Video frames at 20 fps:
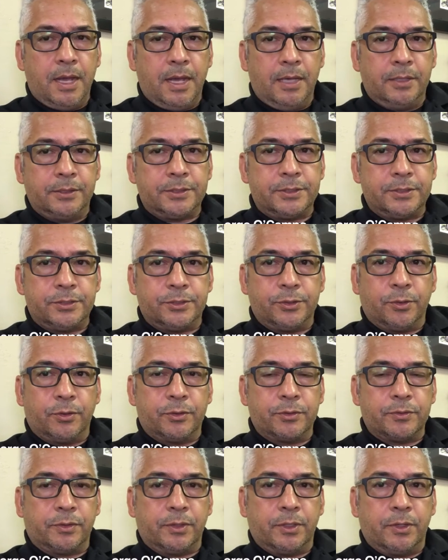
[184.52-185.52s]
Hi, this is
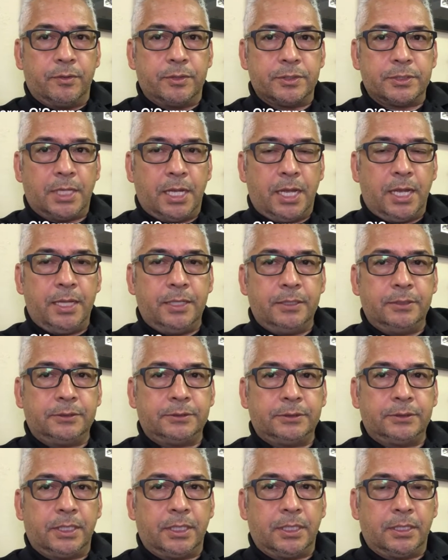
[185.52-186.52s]
George with Go
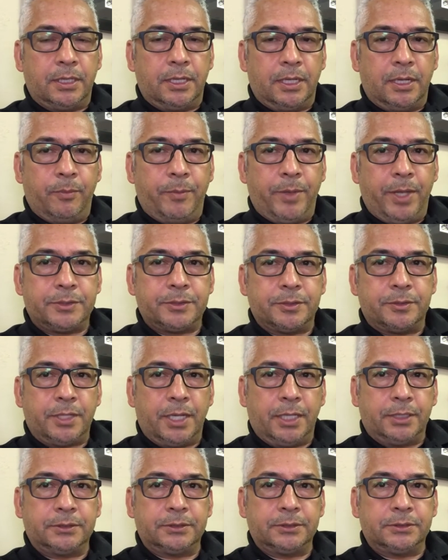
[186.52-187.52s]
Designs in El Paso,
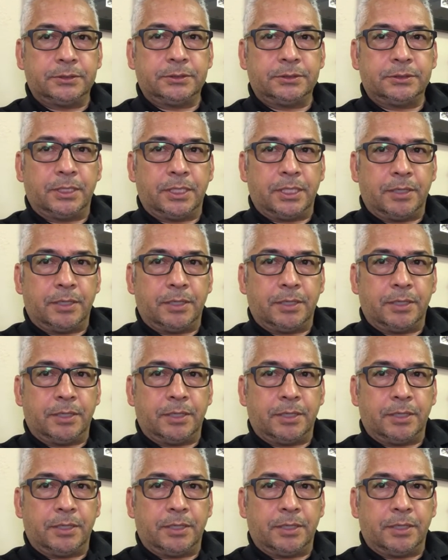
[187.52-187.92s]
Texas.